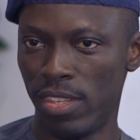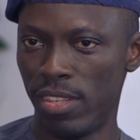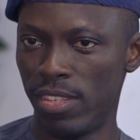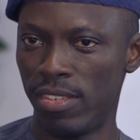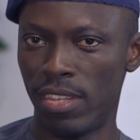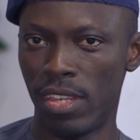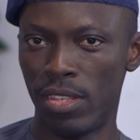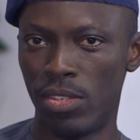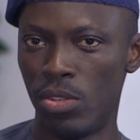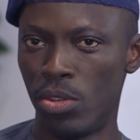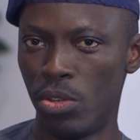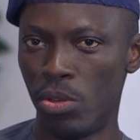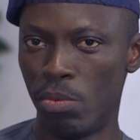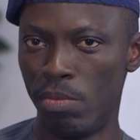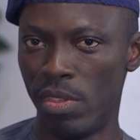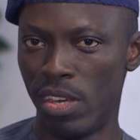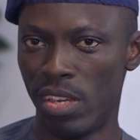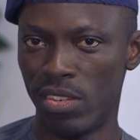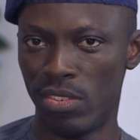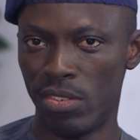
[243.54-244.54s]
setting
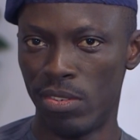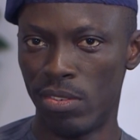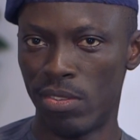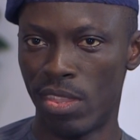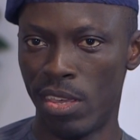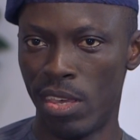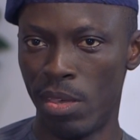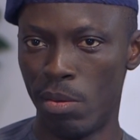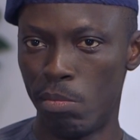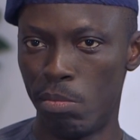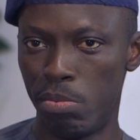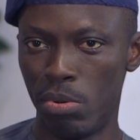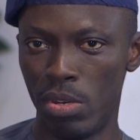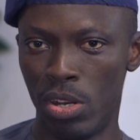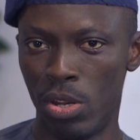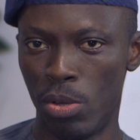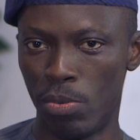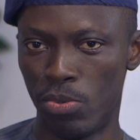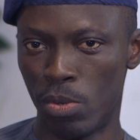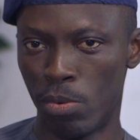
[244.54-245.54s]
up their system,
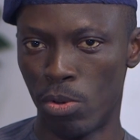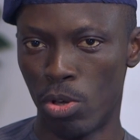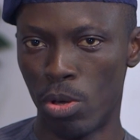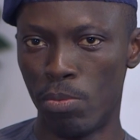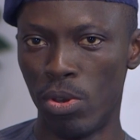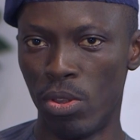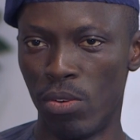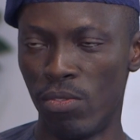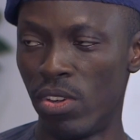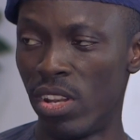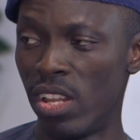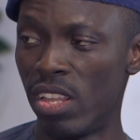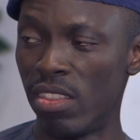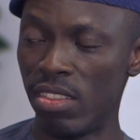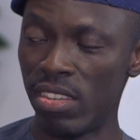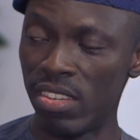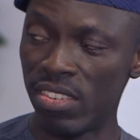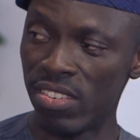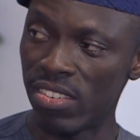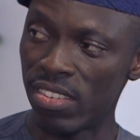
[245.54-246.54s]
putting up some couple of other
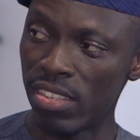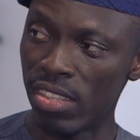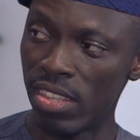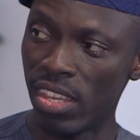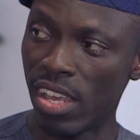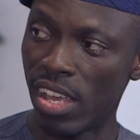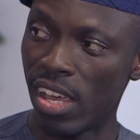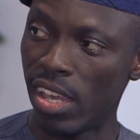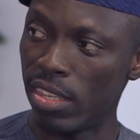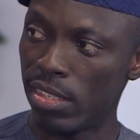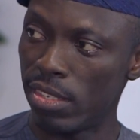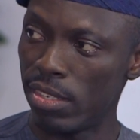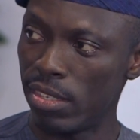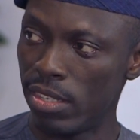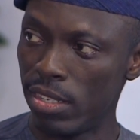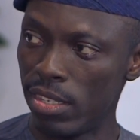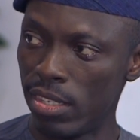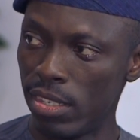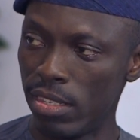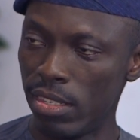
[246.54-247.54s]
things in the
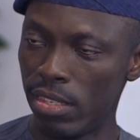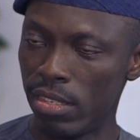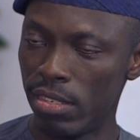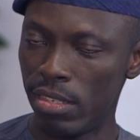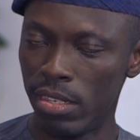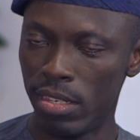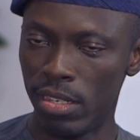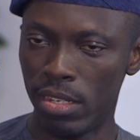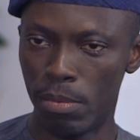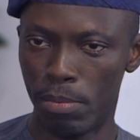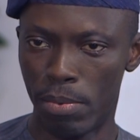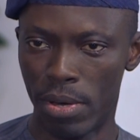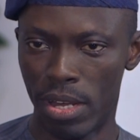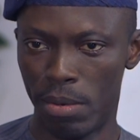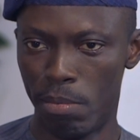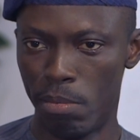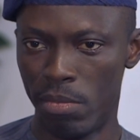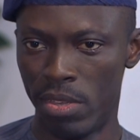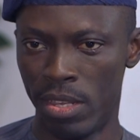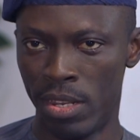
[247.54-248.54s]
IT
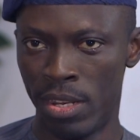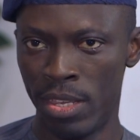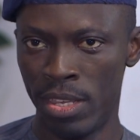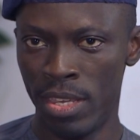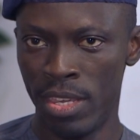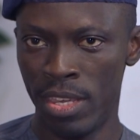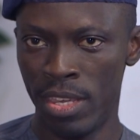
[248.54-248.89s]
department.